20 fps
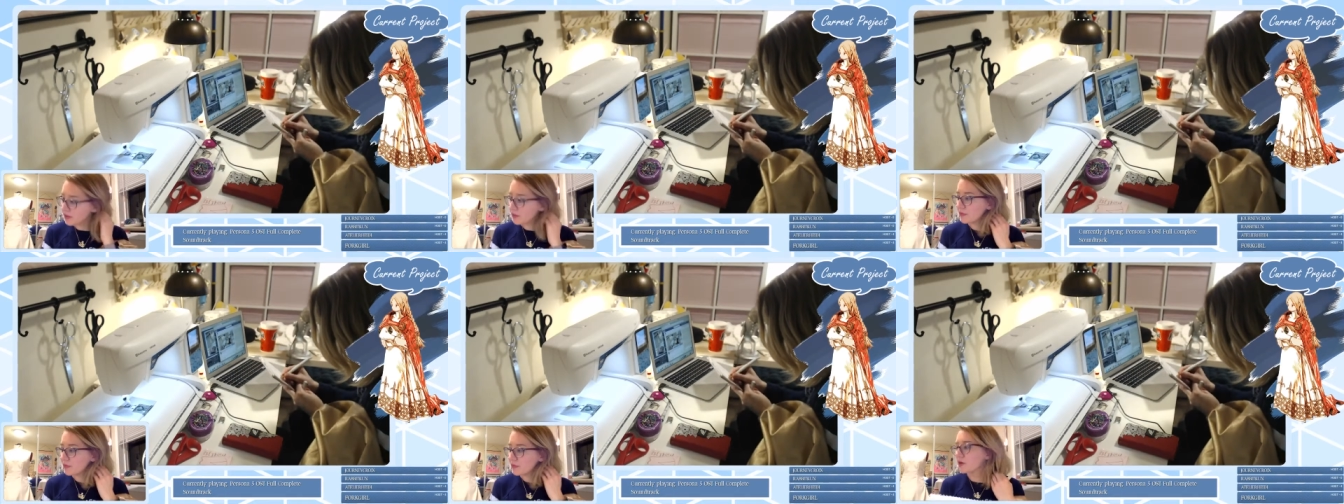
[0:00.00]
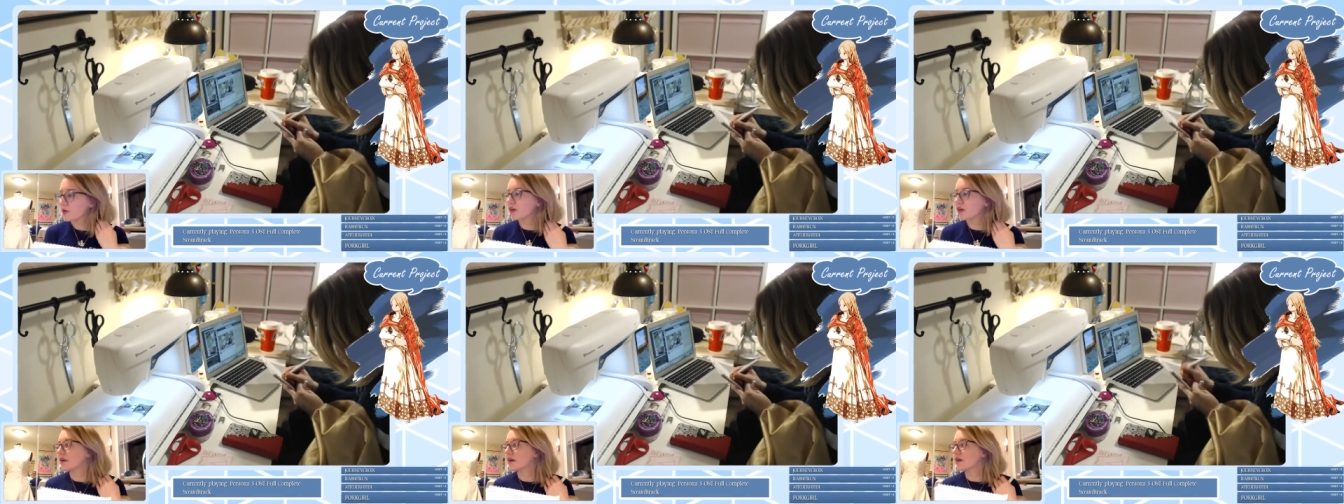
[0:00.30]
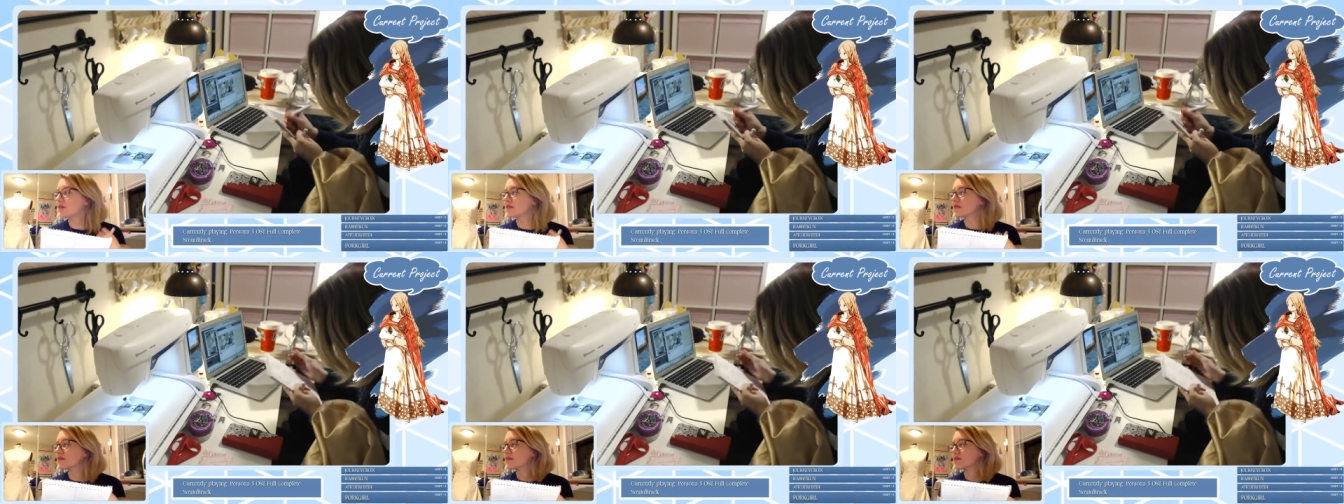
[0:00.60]
gonna worry
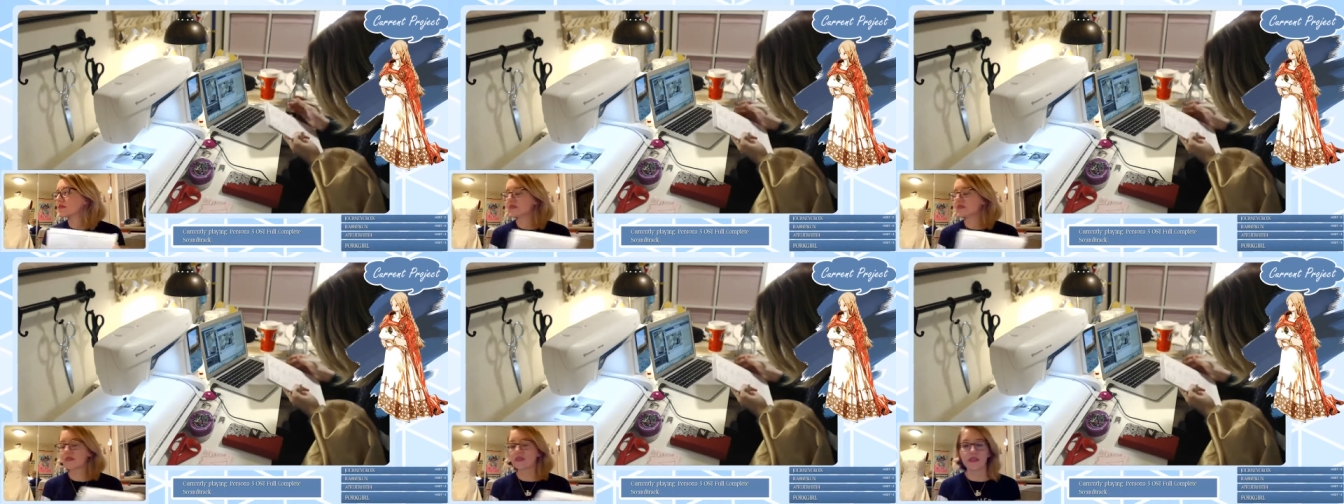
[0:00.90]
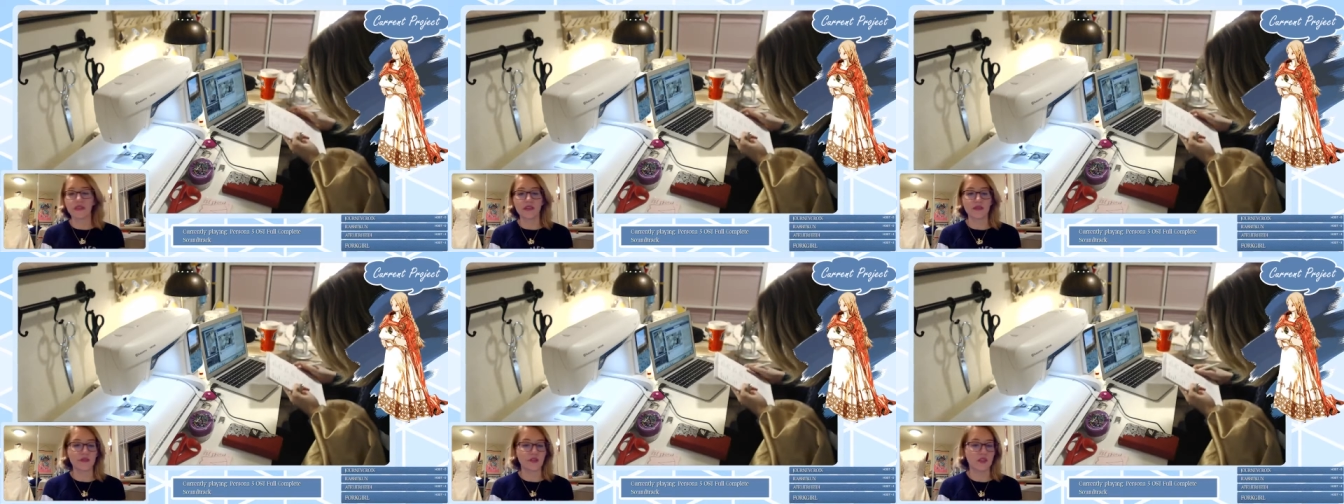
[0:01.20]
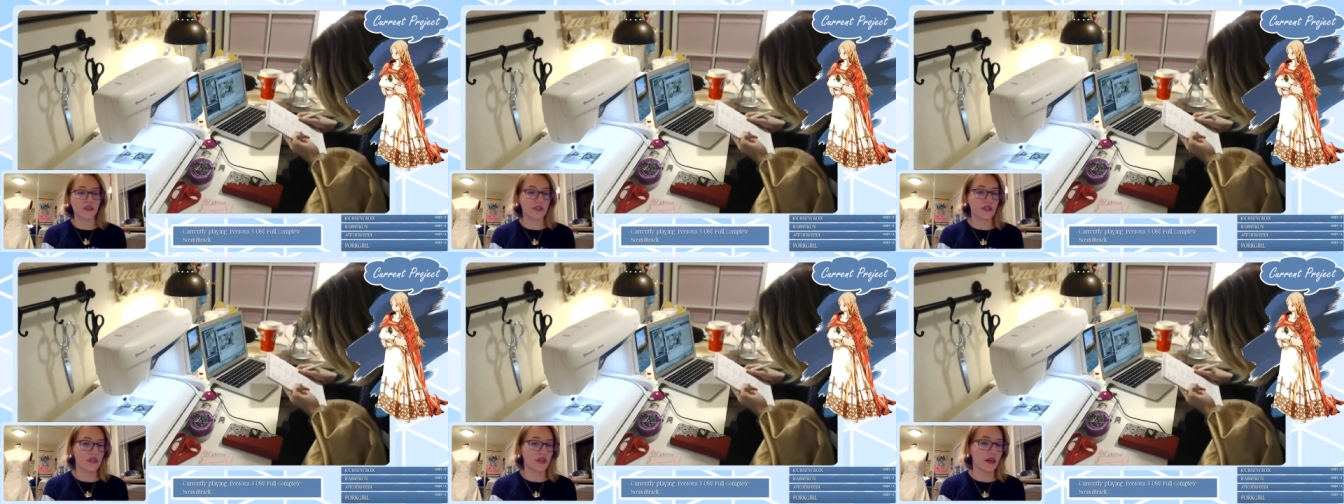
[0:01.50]
about sleeves
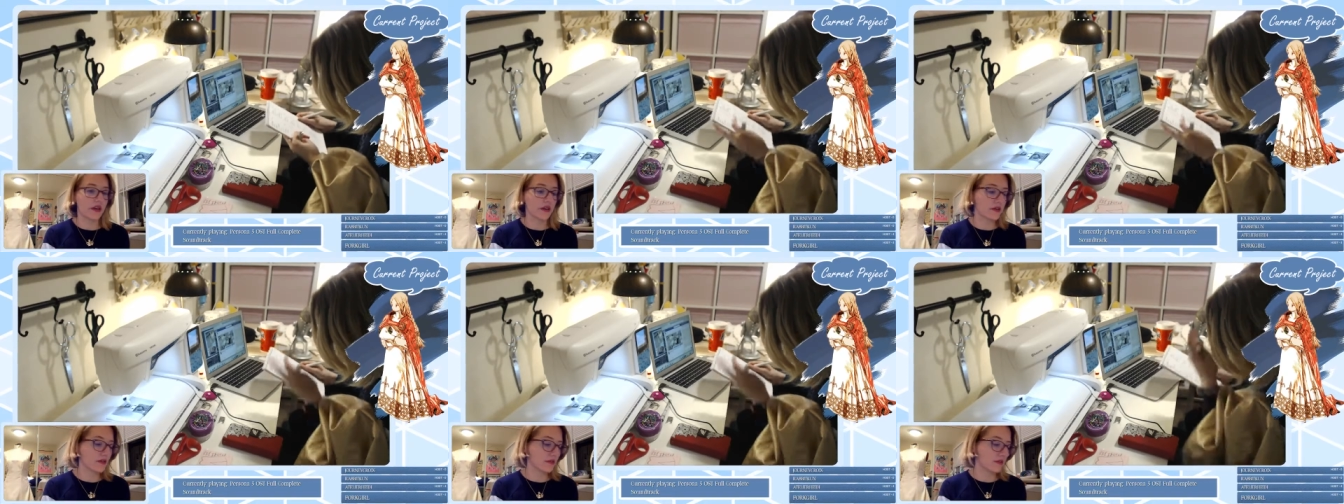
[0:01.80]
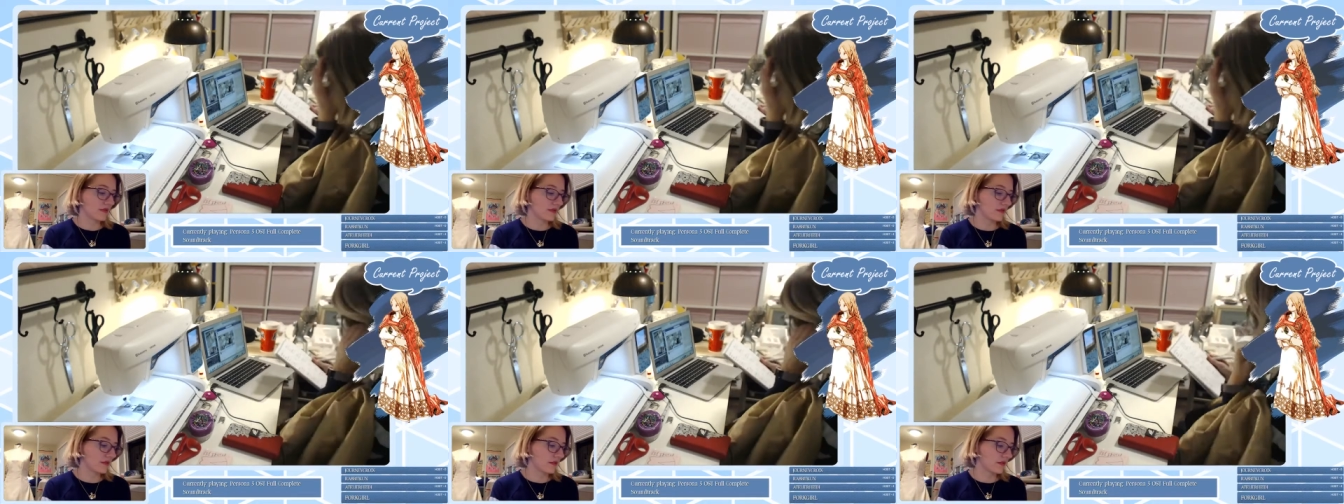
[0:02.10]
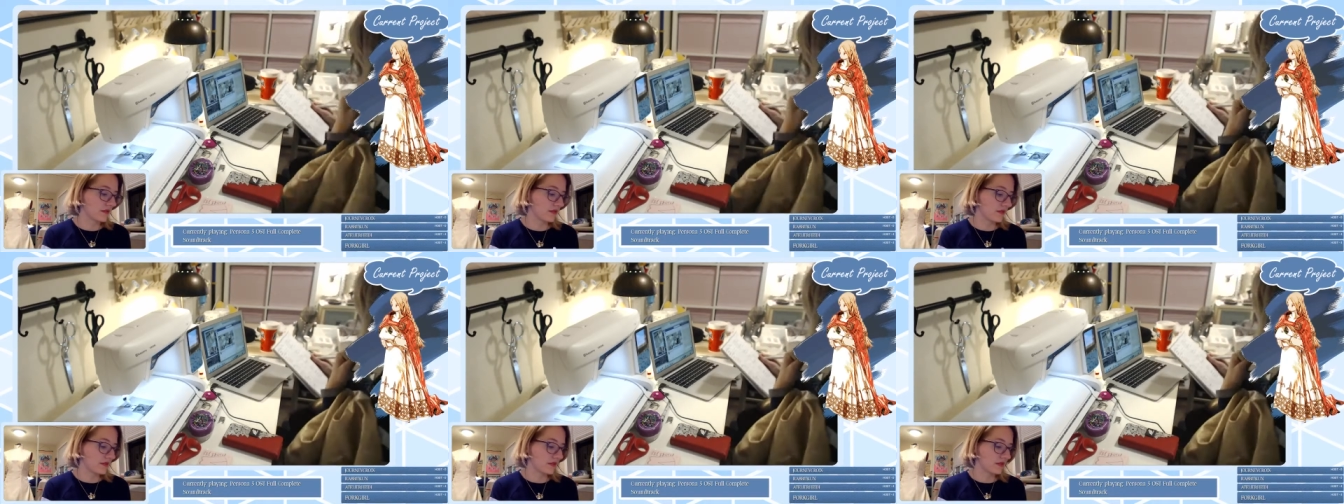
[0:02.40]
just yet.
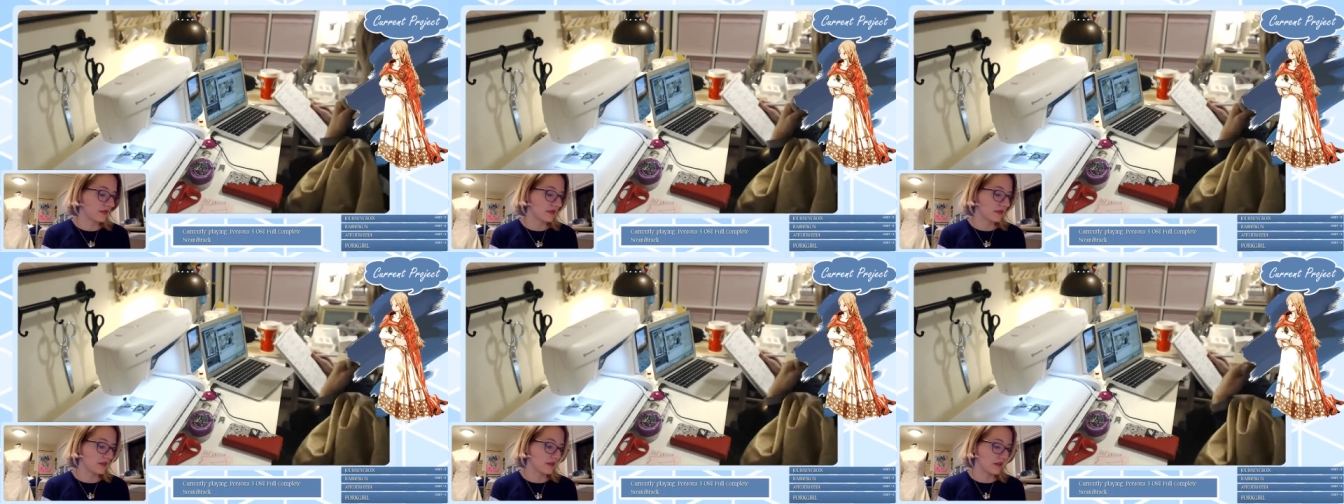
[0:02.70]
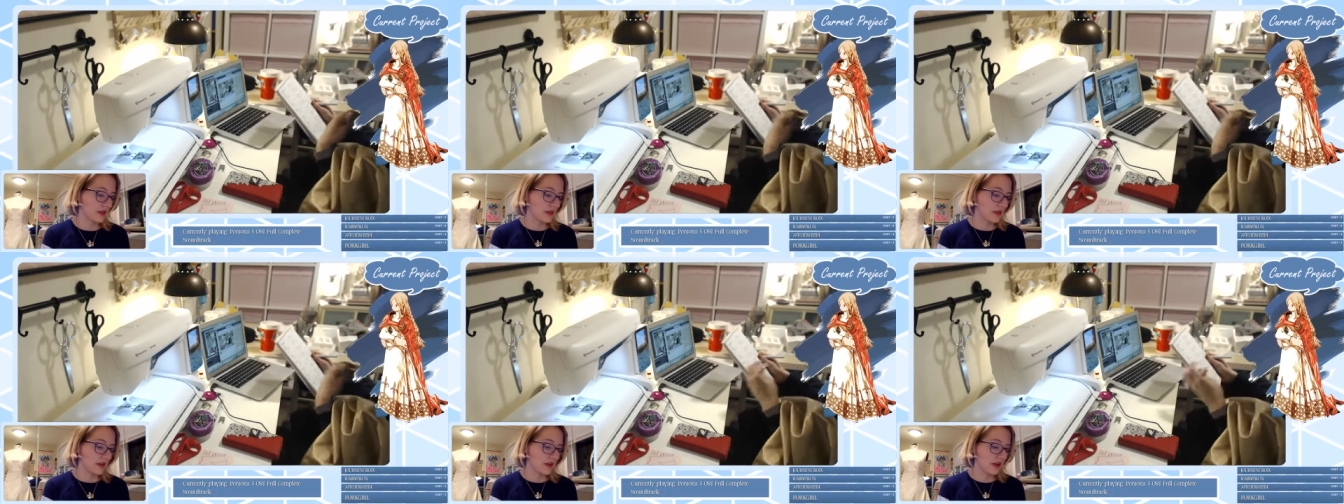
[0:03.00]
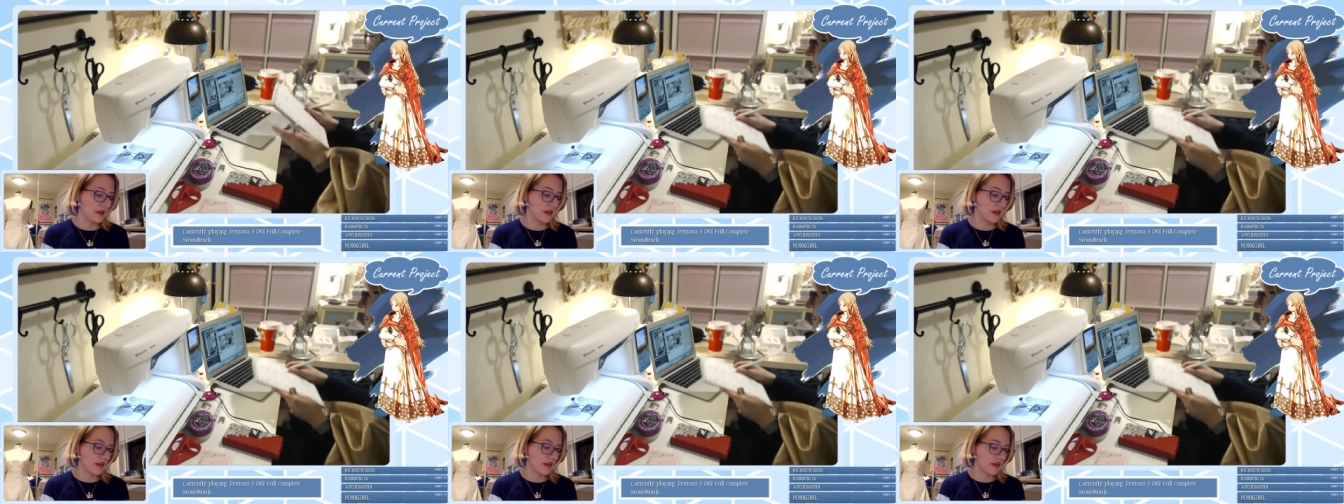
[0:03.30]

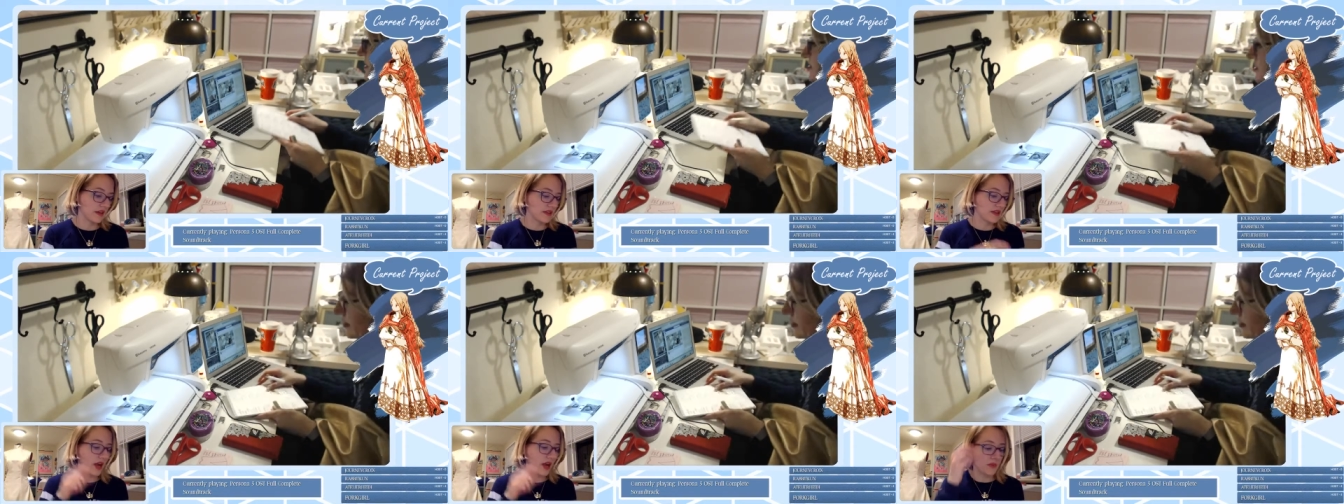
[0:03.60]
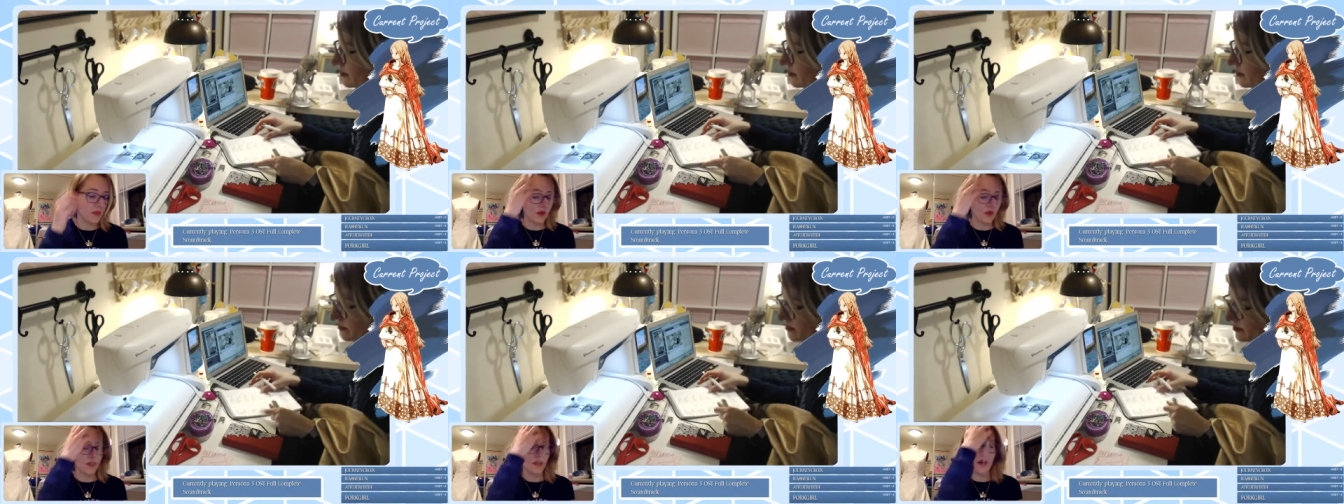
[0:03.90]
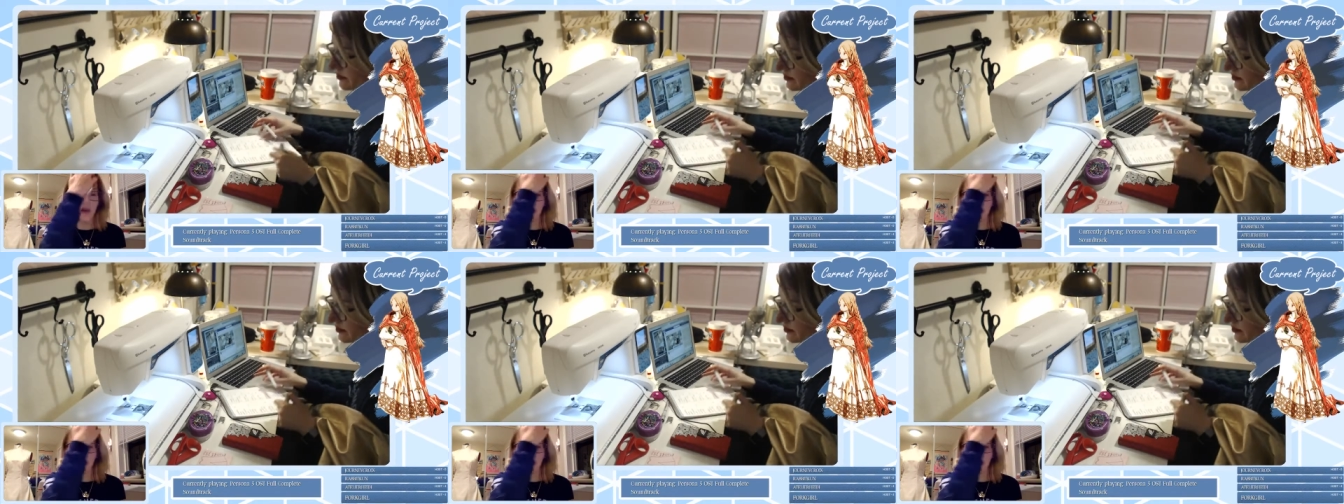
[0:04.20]
I think it's time to go ahead